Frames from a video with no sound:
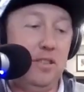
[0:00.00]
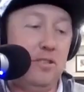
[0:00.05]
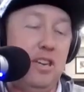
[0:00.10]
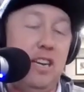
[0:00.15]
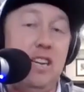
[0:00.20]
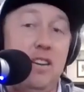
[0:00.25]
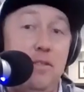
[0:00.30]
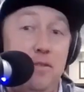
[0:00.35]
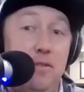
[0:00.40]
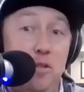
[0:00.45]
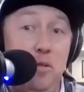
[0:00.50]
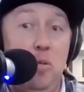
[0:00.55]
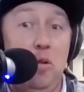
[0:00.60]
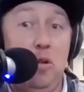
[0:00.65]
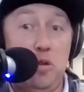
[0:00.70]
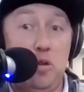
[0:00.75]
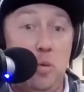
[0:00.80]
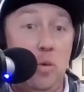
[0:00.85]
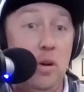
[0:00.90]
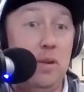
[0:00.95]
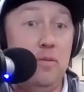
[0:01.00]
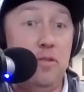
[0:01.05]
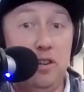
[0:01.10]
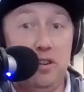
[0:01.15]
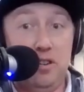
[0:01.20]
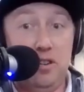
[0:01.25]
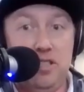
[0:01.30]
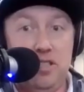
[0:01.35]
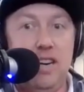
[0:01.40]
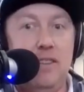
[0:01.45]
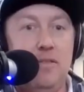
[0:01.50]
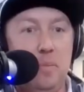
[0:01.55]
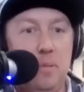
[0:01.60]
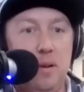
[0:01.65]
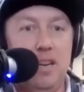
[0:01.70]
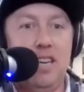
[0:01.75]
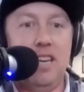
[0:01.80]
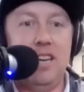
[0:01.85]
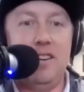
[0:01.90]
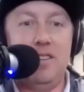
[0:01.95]
draining a few more 20 footers than
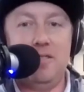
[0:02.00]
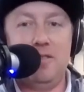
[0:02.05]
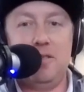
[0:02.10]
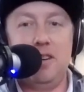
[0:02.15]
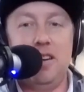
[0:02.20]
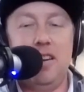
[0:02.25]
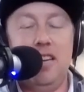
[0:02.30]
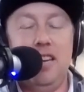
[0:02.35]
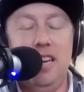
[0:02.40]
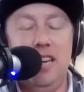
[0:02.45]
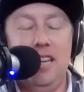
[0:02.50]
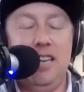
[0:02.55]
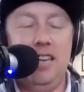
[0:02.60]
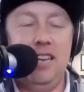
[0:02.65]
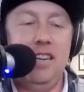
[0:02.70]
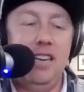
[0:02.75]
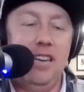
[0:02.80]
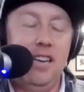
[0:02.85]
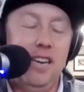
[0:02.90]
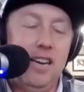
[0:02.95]
everybody else. Right. And,